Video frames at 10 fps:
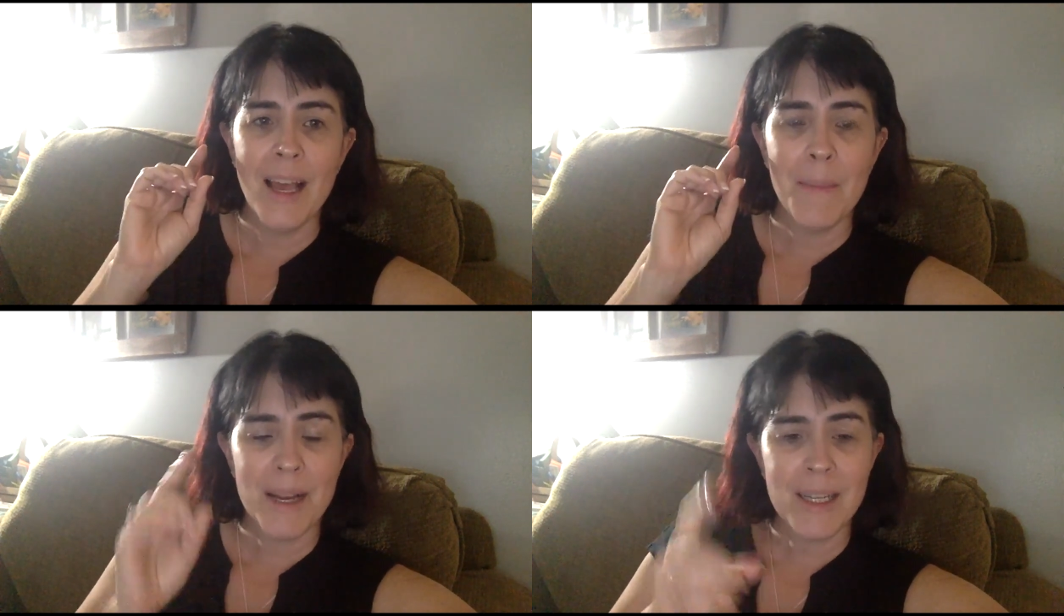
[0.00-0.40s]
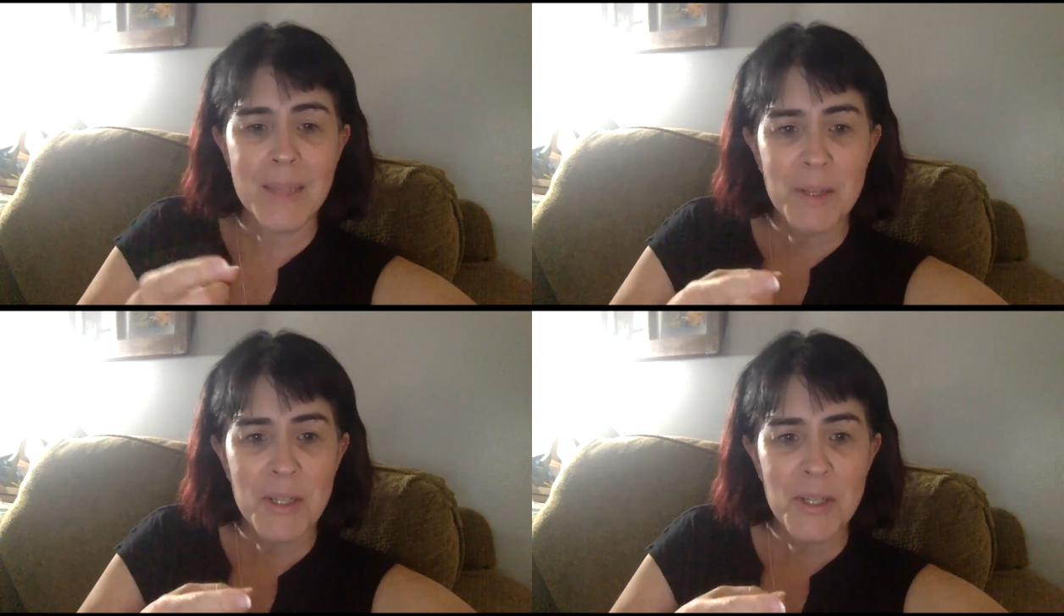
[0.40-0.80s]
My
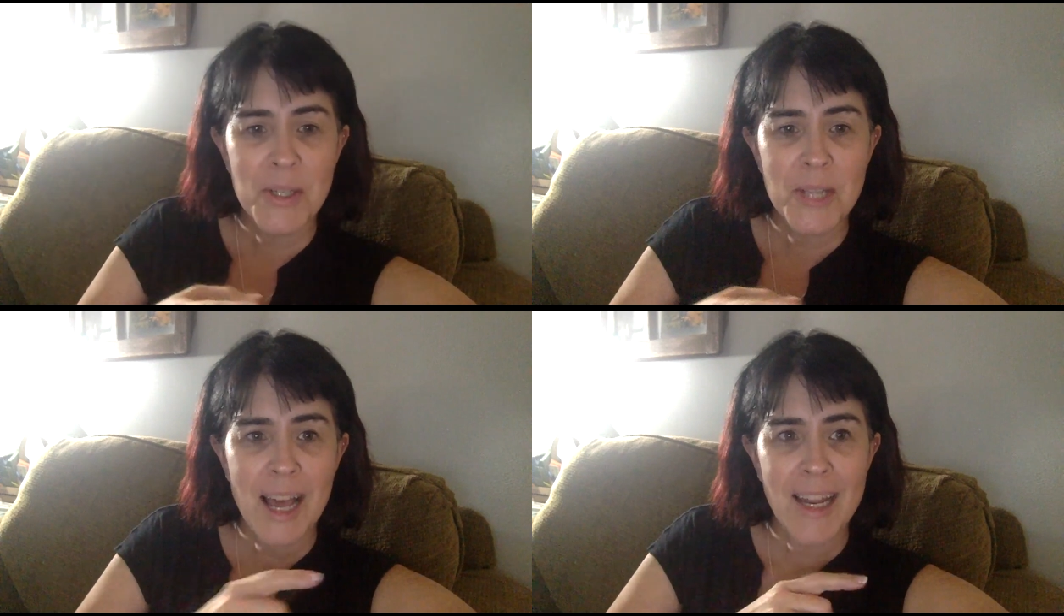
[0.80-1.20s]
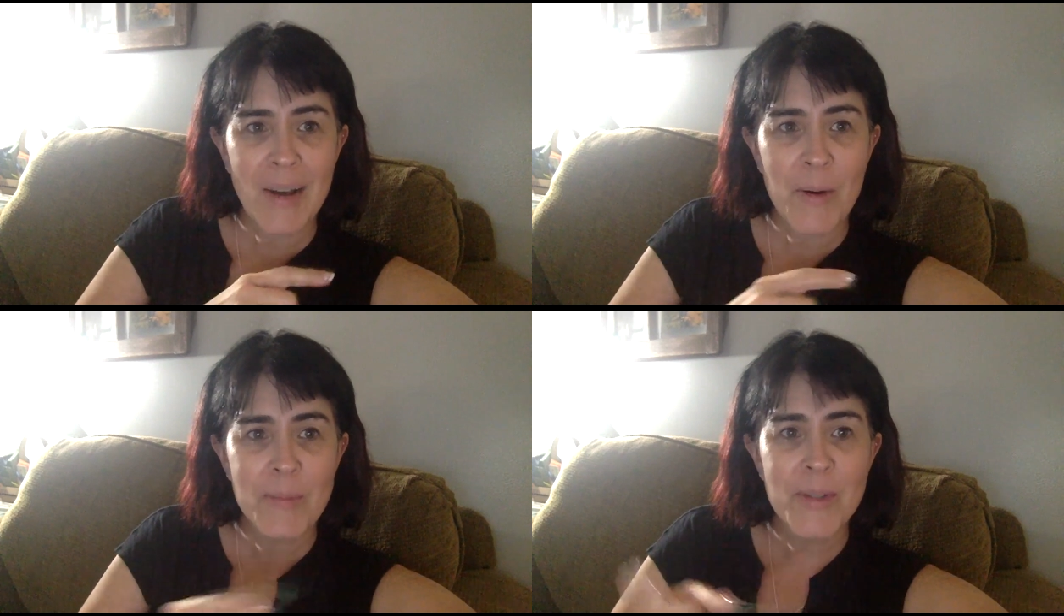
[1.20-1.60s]
husband just got
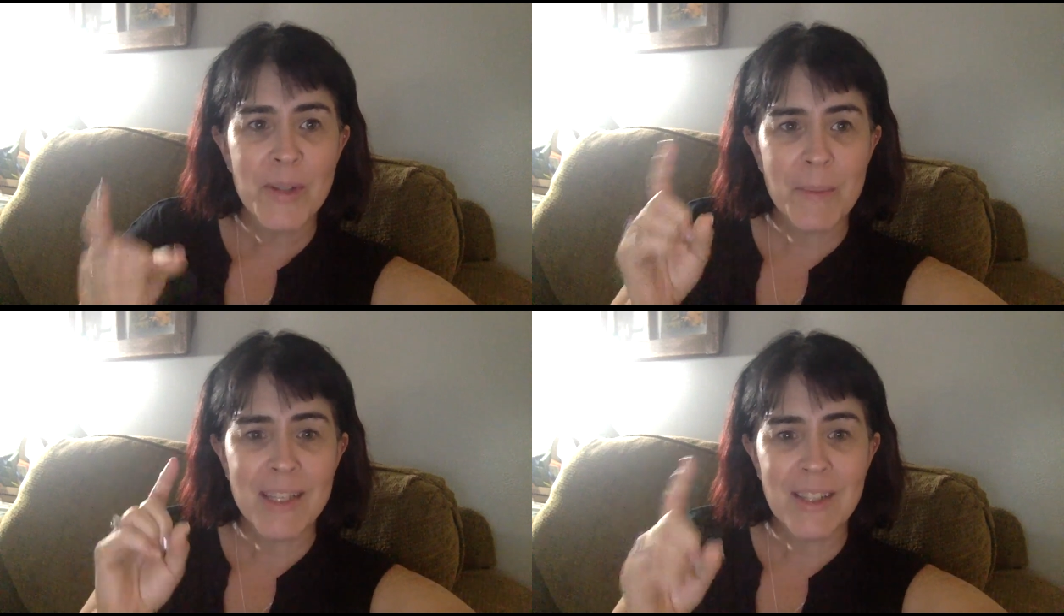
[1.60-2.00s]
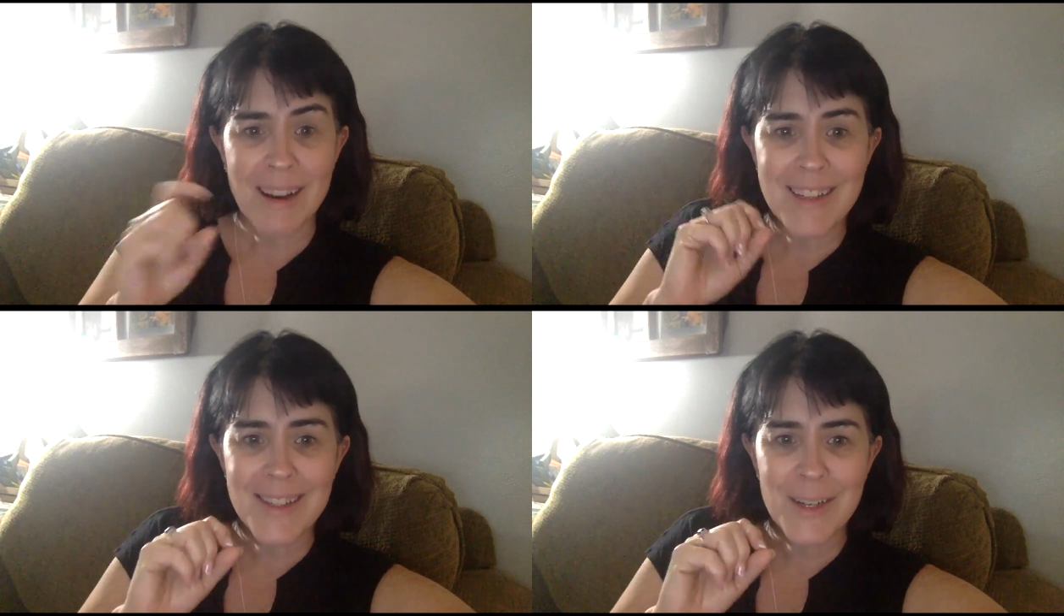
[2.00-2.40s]
home, so my
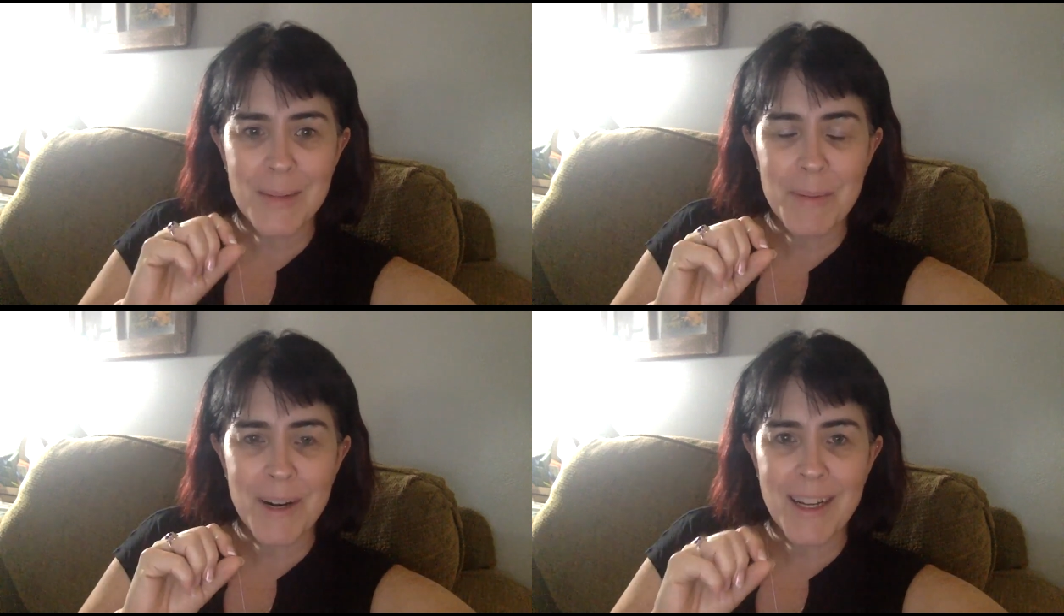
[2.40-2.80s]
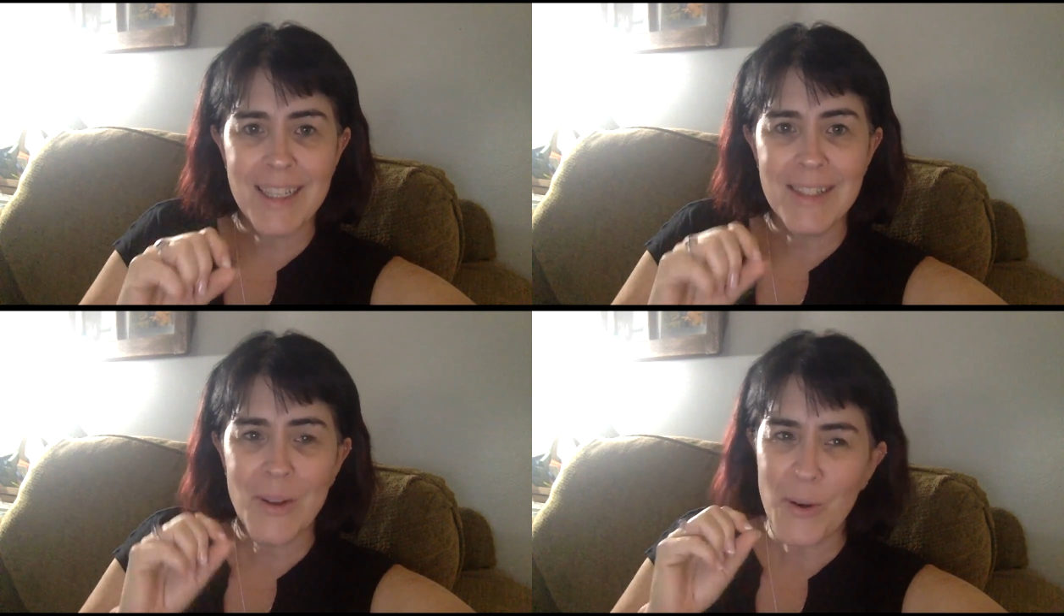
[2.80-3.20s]
dog is going to be
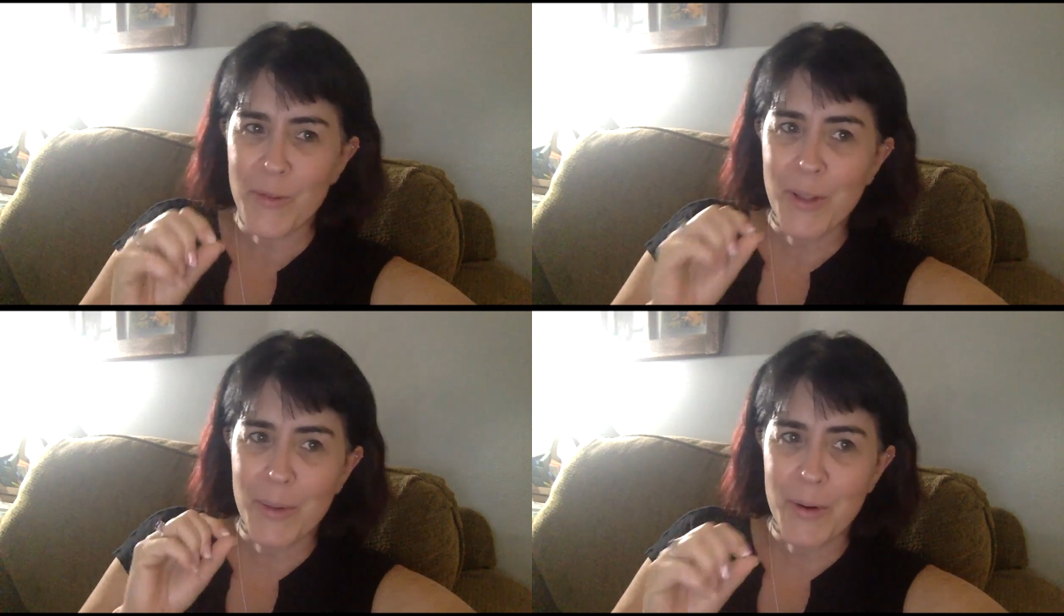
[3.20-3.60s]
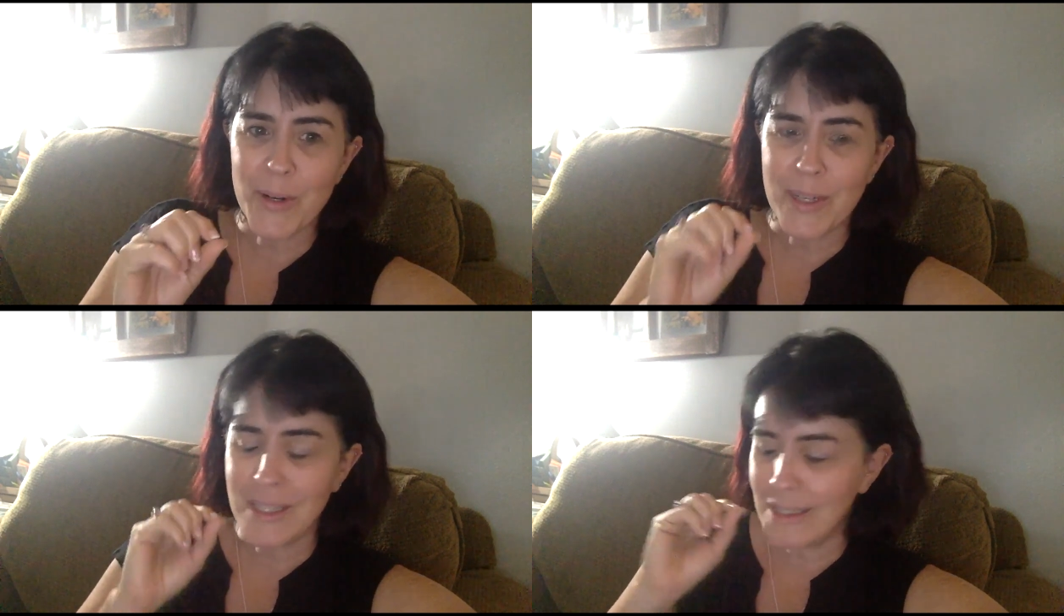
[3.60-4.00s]
barking, so hopefully the
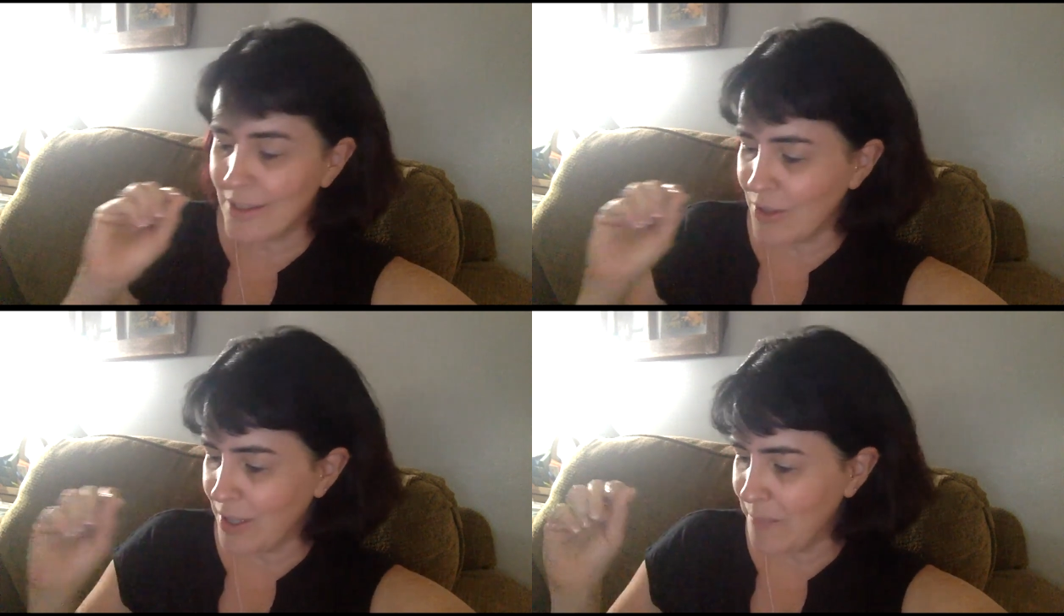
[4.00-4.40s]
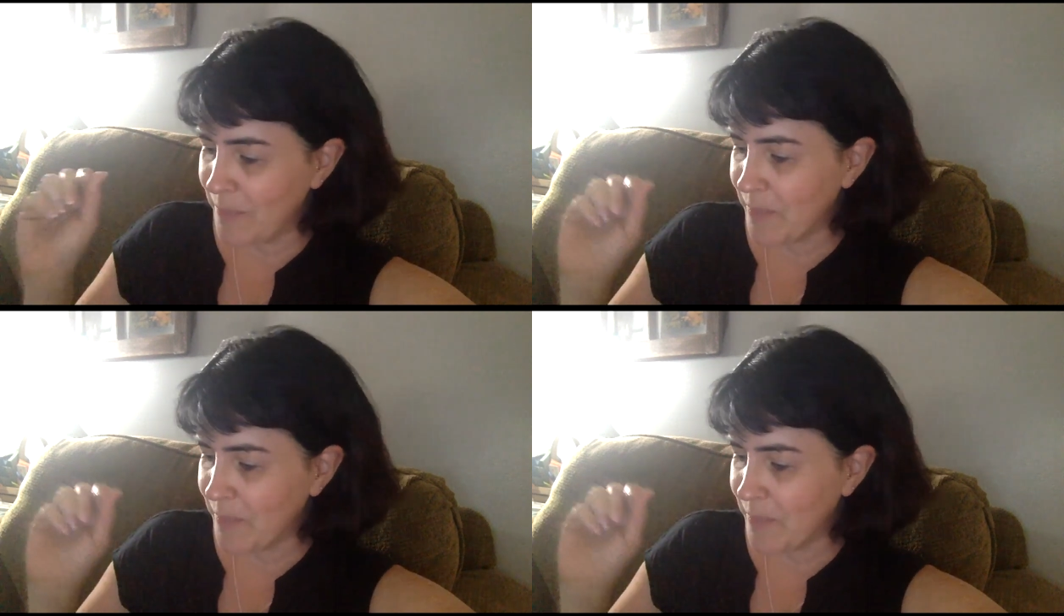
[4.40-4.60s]
recording's still good.